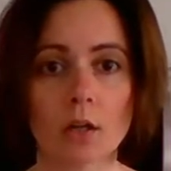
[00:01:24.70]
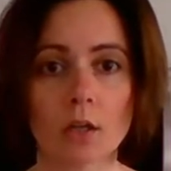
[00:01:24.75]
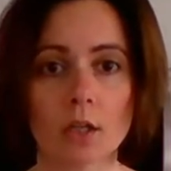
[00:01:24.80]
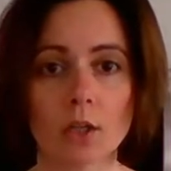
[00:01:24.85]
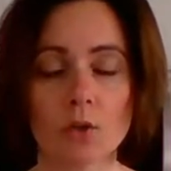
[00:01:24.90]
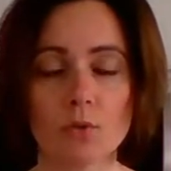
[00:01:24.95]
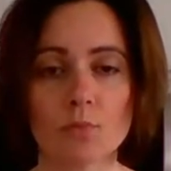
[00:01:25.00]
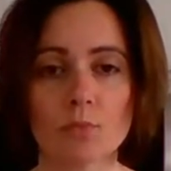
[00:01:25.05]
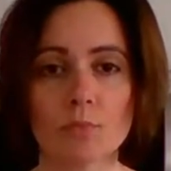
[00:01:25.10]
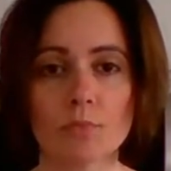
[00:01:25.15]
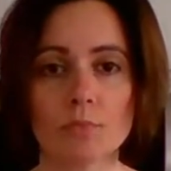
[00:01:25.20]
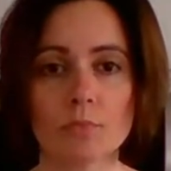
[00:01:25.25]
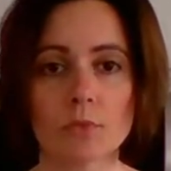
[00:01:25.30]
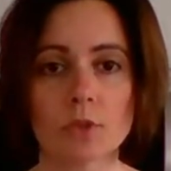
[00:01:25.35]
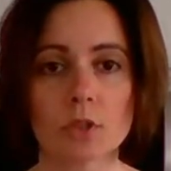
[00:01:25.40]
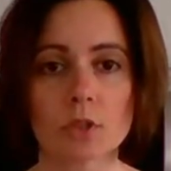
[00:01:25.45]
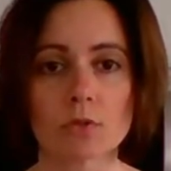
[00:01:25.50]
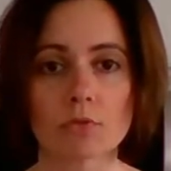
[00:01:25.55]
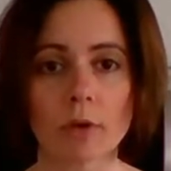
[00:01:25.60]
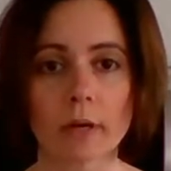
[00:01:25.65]
can you
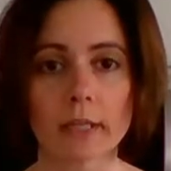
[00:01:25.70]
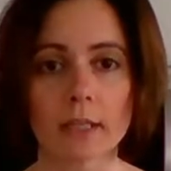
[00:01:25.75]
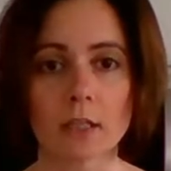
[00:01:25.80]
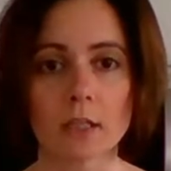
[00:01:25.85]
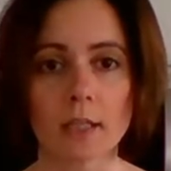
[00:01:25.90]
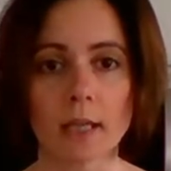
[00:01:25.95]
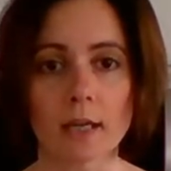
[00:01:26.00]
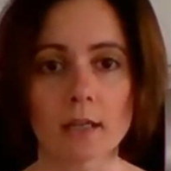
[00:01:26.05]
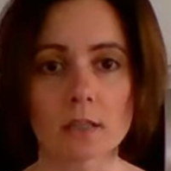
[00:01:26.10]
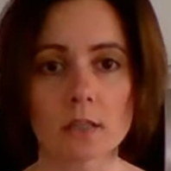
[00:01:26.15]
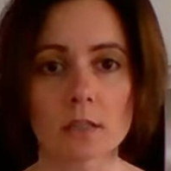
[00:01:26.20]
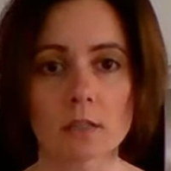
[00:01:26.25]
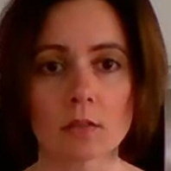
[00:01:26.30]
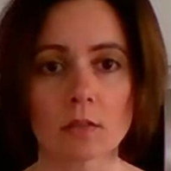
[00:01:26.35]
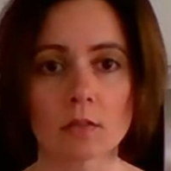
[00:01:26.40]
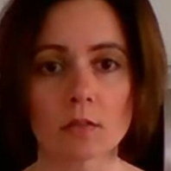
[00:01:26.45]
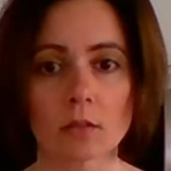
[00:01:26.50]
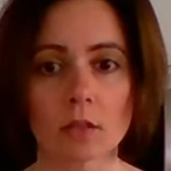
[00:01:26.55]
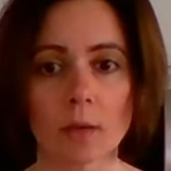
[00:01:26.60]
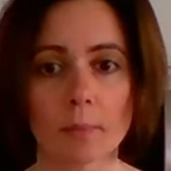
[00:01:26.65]
just write yes
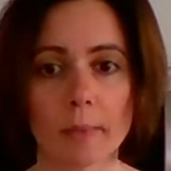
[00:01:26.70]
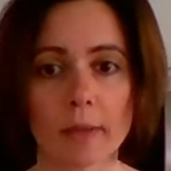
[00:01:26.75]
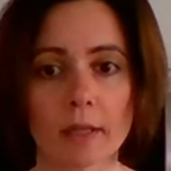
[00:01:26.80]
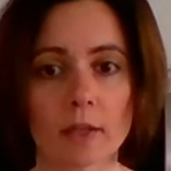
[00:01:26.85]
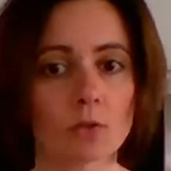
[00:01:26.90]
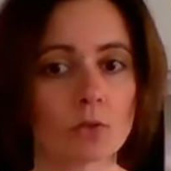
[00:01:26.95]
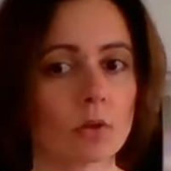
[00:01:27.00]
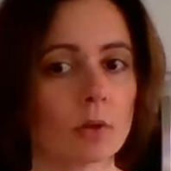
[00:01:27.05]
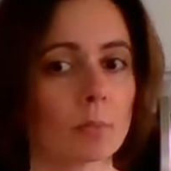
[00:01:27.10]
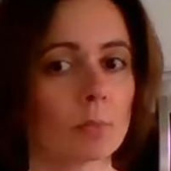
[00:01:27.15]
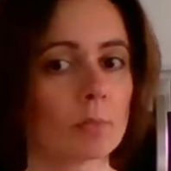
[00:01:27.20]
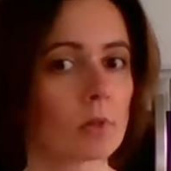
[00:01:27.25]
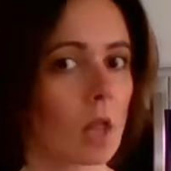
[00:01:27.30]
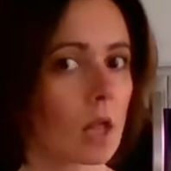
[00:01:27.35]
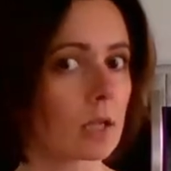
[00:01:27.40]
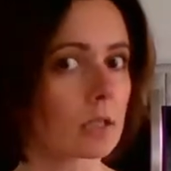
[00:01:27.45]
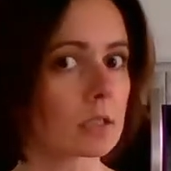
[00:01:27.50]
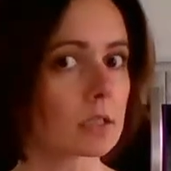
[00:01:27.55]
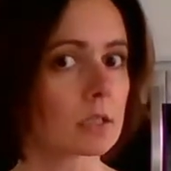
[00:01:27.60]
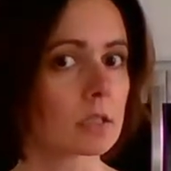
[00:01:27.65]
in the comment or
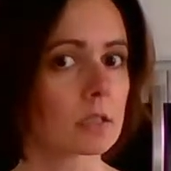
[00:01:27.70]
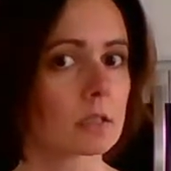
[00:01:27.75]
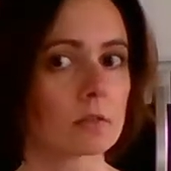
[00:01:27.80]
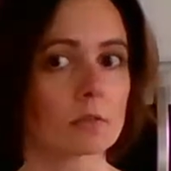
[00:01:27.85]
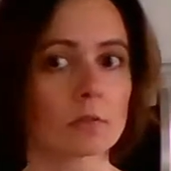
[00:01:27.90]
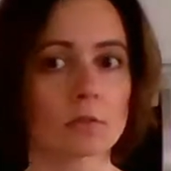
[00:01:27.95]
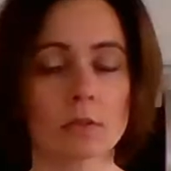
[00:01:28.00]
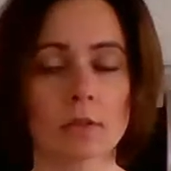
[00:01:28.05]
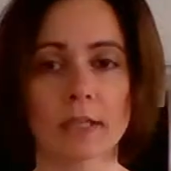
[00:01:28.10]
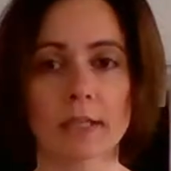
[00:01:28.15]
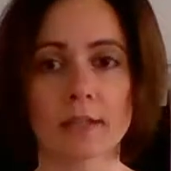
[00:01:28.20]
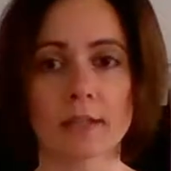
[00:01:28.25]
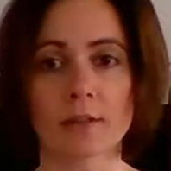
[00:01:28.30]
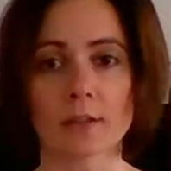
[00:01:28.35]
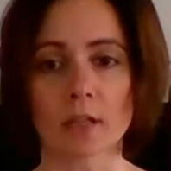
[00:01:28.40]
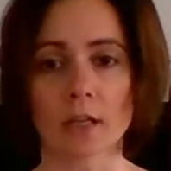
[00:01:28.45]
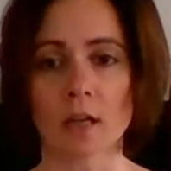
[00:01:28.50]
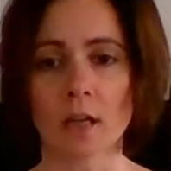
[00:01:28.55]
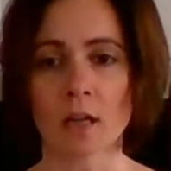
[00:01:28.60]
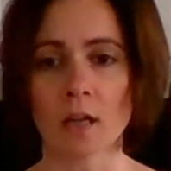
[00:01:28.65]
plus or
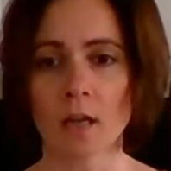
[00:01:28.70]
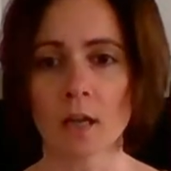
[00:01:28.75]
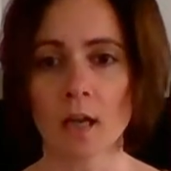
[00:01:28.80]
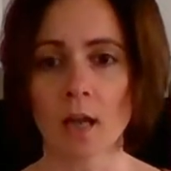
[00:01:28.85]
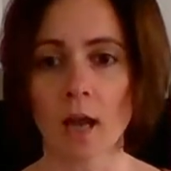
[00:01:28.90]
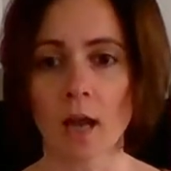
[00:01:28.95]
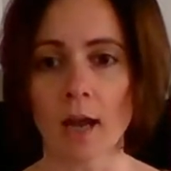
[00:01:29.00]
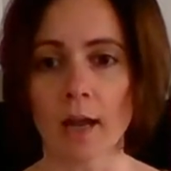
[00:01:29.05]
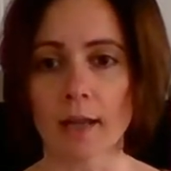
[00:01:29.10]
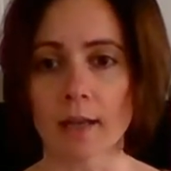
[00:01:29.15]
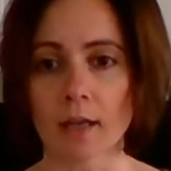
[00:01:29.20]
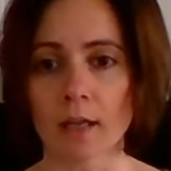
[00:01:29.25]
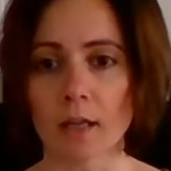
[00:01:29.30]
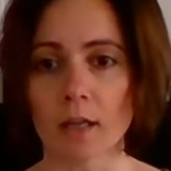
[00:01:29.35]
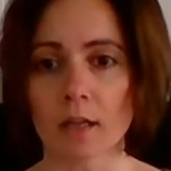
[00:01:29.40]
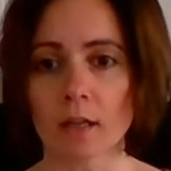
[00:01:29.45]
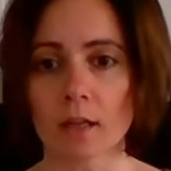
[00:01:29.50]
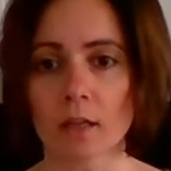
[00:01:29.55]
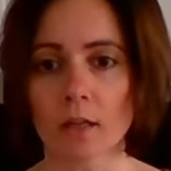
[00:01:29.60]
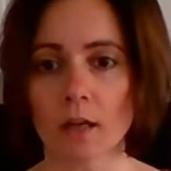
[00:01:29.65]
anything?
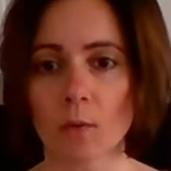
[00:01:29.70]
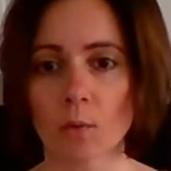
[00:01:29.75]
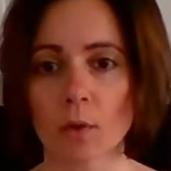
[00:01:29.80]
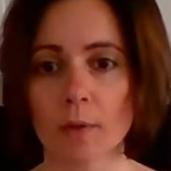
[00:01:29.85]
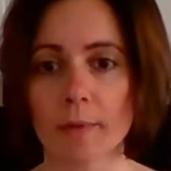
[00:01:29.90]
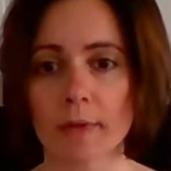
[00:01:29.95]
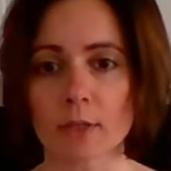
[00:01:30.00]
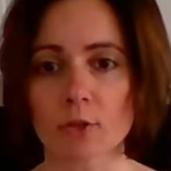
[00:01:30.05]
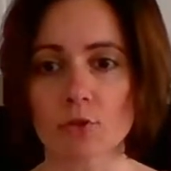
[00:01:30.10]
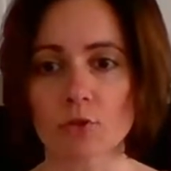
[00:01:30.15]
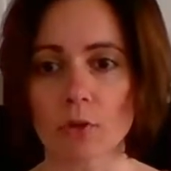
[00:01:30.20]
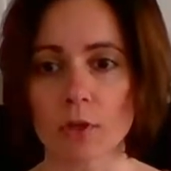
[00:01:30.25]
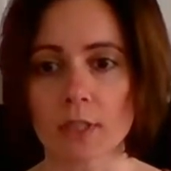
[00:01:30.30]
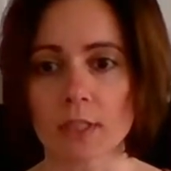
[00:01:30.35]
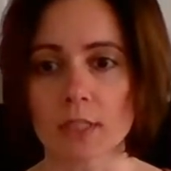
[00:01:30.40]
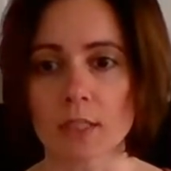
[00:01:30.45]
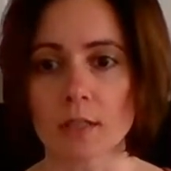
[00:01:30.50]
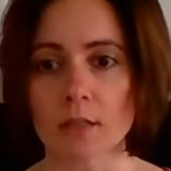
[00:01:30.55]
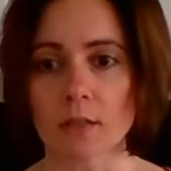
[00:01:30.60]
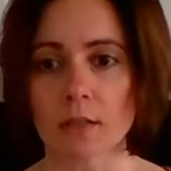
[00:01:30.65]
I want to make sure I
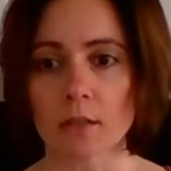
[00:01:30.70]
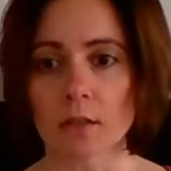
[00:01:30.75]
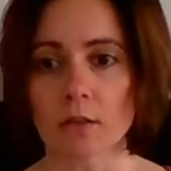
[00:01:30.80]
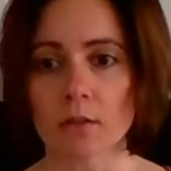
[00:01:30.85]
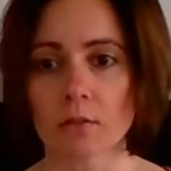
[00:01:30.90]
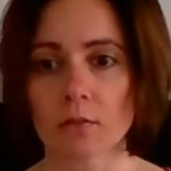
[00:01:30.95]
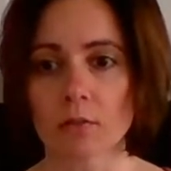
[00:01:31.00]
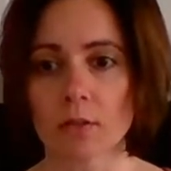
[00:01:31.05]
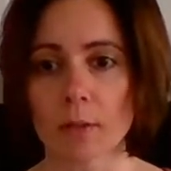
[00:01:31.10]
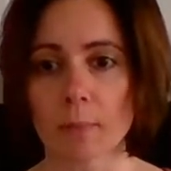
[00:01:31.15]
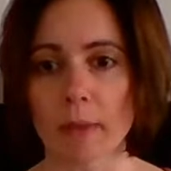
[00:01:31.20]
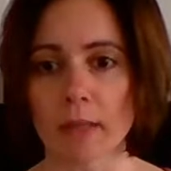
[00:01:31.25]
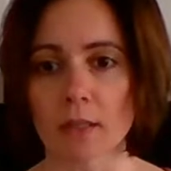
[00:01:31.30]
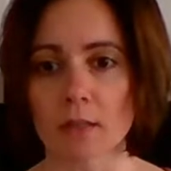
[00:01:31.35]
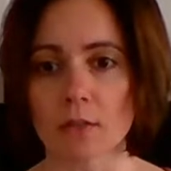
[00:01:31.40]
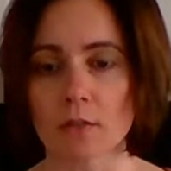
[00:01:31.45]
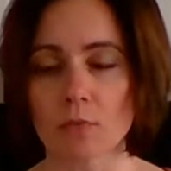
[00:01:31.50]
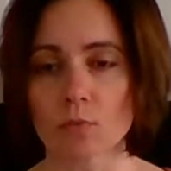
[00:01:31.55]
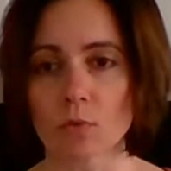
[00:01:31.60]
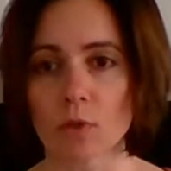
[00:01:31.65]
see the
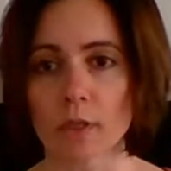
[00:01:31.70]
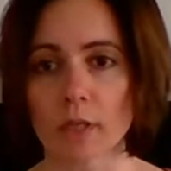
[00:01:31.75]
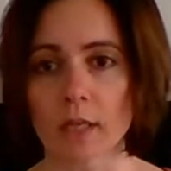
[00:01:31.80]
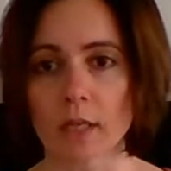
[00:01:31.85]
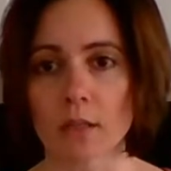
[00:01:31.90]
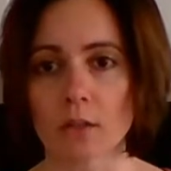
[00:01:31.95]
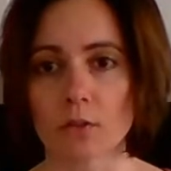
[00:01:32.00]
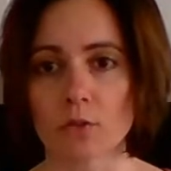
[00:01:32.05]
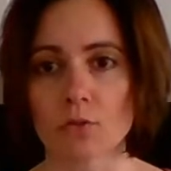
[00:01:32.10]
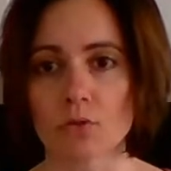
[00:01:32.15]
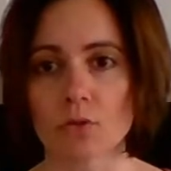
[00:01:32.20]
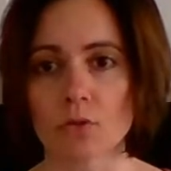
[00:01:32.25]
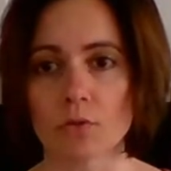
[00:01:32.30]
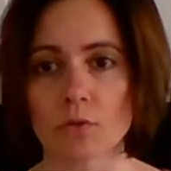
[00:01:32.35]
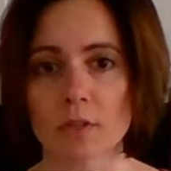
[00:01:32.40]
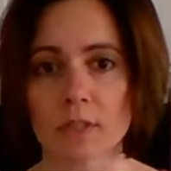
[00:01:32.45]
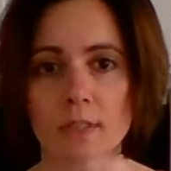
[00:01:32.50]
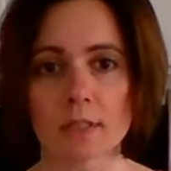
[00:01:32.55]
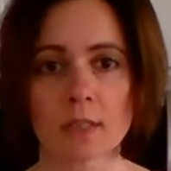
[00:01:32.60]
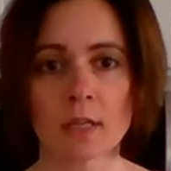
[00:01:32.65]
commands working too,
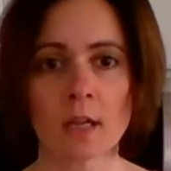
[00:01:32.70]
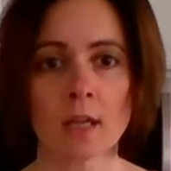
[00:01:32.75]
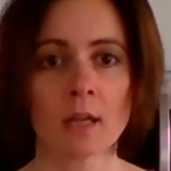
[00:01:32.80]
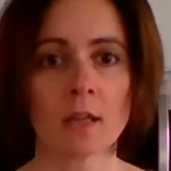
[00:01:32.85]
because